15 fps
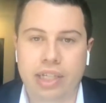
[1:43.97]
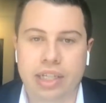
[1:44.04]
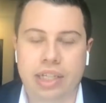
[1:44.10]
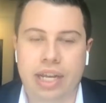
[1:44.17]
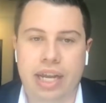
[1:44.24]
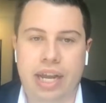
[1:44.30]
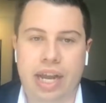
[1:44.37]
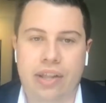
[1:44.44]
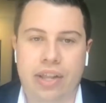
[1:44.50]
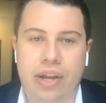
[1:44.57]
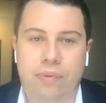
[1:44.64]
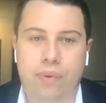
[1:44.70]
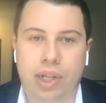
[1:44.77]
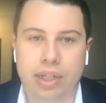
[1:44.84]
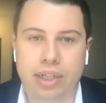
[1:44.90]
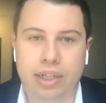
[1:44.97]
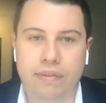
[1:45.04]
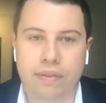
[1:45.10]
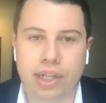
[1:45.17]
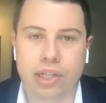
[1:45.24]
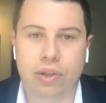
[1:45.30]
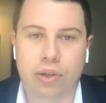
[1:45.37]
and their
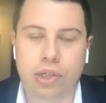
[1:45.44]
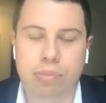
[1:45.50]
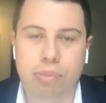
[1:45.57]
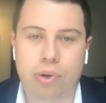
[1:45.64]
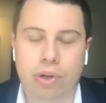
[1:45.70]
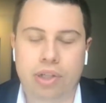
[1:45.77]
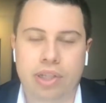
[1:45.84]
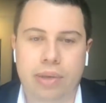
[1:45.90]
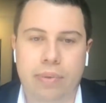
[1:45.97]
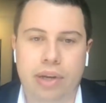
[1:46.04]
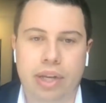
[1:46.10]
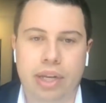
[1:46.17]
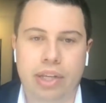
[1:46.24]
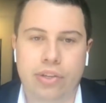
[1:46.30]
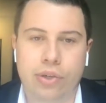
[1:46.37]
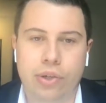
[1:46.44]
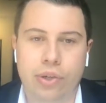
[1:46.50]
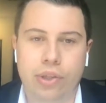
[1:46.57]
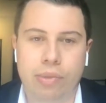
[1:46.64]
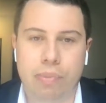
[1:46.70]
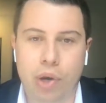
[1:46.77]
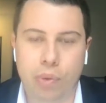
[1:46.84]
relatively close proximity to
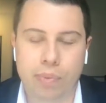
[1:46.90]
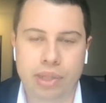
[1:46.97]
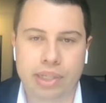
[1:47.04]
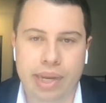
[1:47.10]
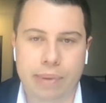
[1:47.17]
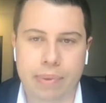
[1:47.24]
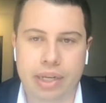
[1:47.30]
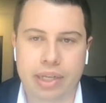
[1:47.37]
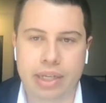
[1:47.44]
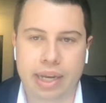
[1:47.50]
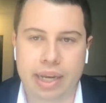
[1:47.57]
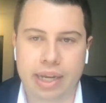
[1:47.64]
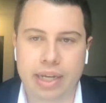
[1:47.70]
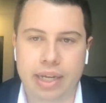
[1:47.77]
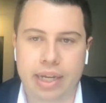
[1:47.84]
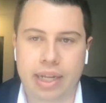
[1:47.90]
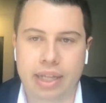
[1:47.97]
the Melbourne CBD.